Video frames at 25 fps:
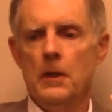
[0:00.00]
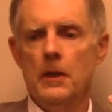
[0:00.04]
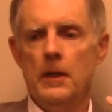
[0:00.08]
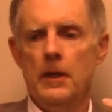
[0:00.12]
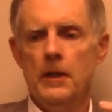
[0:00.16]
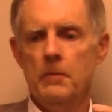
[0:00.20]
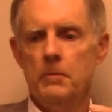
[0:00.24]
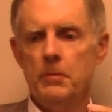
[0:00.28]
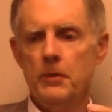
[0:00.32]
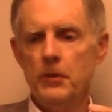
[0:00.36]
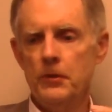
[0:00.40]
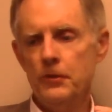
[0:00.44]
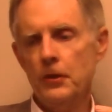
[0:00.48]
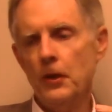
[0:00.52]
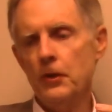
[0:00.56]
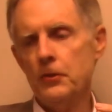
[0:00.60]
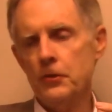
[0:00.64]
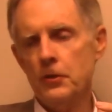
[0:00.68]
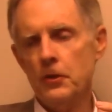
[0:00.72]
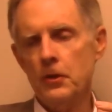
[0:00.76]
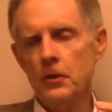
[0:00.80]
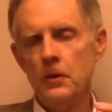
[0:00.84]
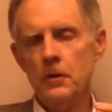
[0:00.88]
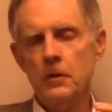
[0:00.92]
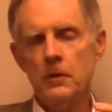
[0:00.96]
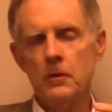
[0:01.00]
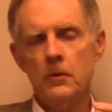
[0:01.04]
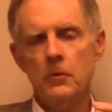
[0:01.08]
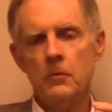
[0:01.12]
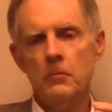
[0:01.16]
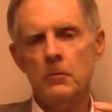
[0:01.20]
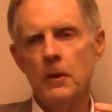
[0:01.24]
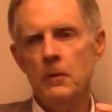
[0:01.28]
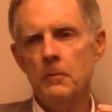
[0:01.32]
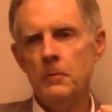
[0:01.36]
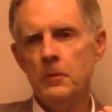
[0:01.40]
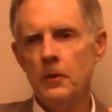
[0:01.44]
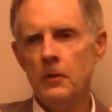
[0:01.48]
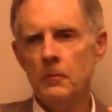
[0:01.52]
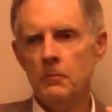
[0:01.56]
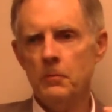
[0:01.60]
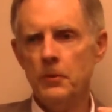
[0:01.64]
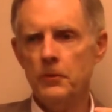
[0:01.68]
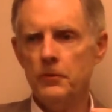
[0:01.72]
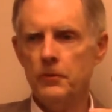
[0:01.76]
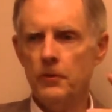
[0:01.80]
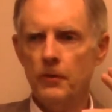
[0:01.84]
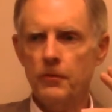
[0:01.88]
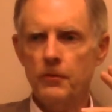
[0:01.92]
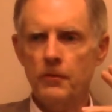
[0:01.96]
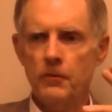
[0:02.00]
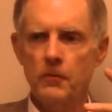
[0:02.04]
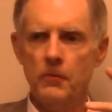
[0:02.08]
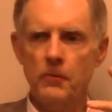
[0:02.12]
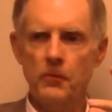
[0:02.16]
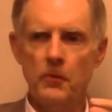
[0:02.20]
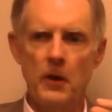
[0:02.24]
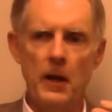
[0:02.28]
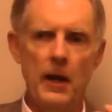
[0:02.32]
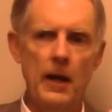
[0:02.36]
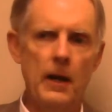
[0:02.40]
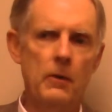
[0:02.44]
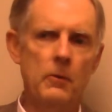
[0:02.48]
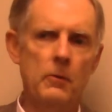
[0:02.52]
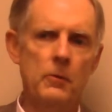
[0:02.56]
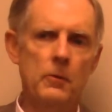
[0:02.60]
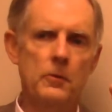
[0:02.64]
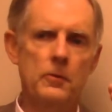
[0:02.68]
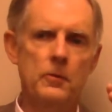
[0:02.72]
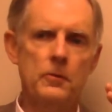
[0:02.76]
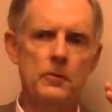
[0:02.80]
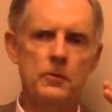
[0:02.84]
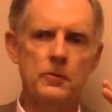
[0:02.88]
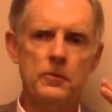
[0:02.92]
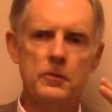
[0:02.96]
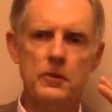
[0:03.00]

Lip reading: in position. You may be in position for hours,